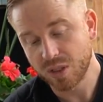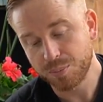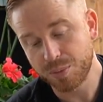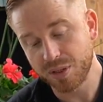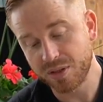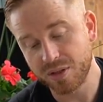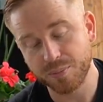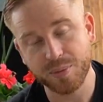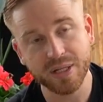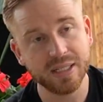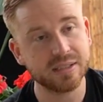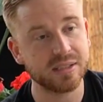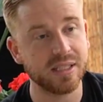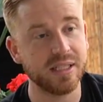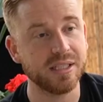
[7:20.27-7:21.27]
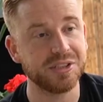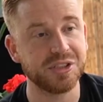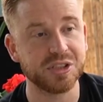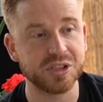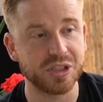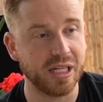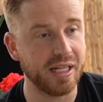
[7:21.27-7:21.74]
But the biggest thing is
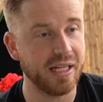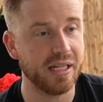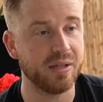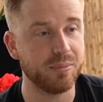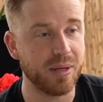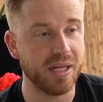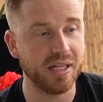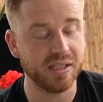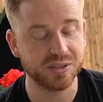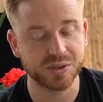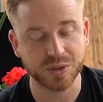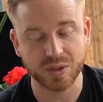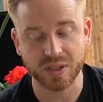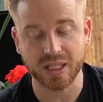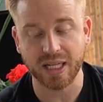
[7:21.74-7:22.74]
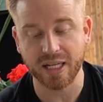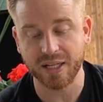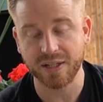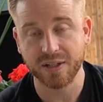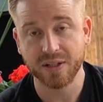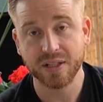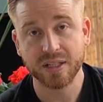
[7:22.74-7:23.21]
just checking and making sure that
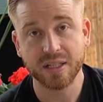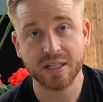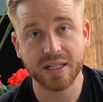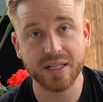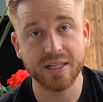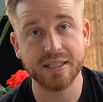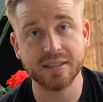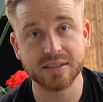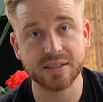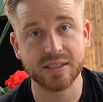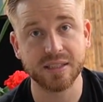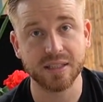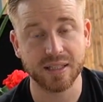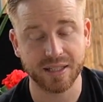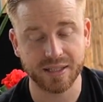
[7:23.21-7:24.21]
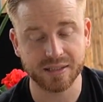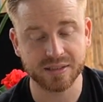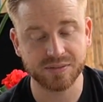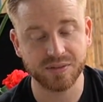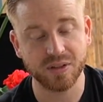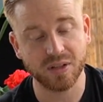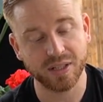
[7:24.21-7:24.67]
it is
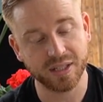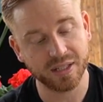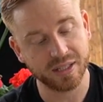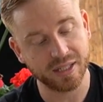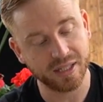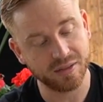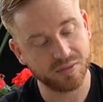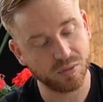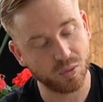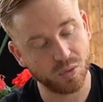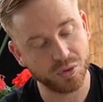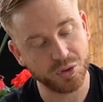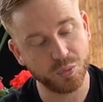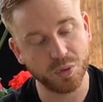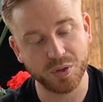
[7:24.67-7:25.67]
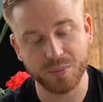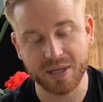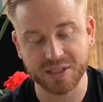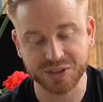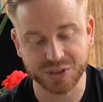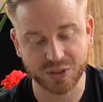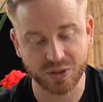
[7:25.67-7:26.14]
getting full. You want to
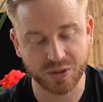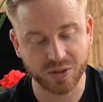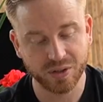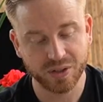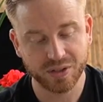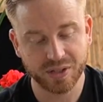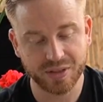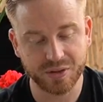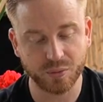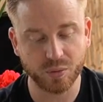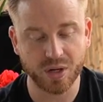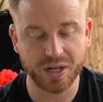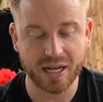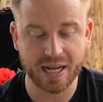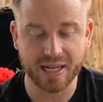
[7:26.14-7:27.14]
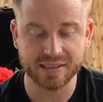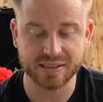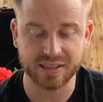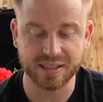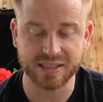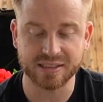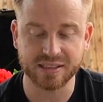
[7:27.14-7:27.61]
make sure that the runt has
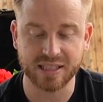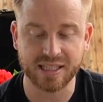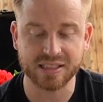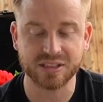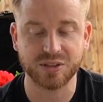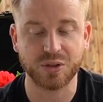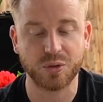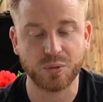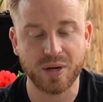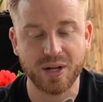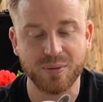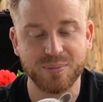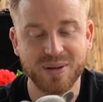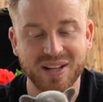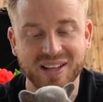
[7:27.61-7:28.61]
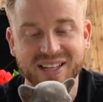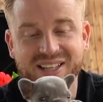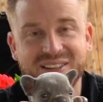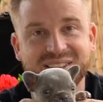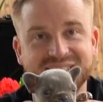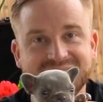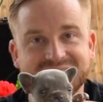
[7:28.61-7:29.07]
this nice little round belly you can